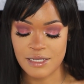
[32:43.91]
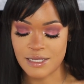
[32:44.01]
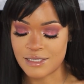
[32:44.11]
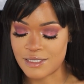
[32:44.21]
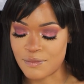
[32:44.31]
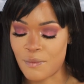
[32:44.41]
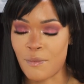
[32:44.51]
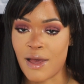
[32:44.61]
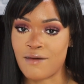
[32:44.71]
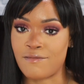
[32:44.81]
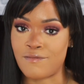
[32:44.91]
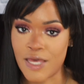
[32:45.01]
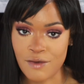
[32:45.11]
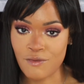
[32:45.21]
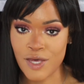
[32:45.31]
It's my
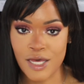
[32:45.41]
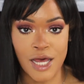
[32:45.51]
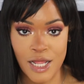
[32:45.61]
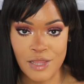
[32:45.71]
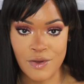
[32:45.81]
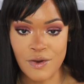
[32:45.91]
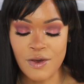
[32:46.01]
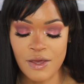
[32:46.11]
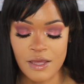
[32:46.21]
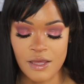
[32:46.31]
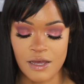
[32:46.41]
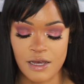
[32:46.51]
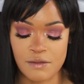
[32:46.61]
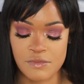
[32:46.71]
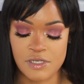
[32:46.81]
favorite color
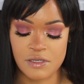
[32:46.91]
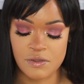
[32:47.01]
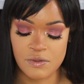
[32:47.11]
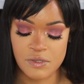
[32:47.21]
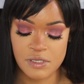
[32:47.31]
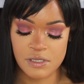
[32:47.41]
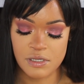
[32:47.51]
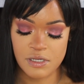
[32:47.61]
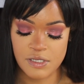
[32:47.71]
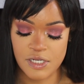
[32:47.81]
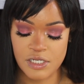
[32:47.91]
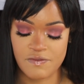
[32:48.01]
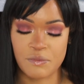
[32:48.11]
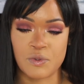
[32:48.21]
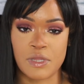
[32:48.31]
to use, especially
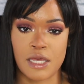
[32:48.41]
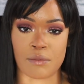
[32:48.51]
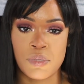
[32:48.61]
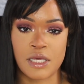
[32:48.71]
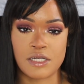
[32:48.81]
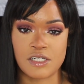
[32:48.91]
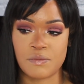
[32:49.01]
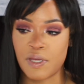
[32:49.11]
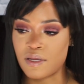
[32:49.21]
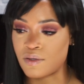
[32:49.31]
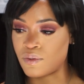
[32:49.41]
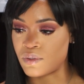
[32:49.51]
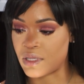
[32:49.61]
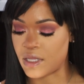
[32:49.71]
if I'm doing like a peachy pink nude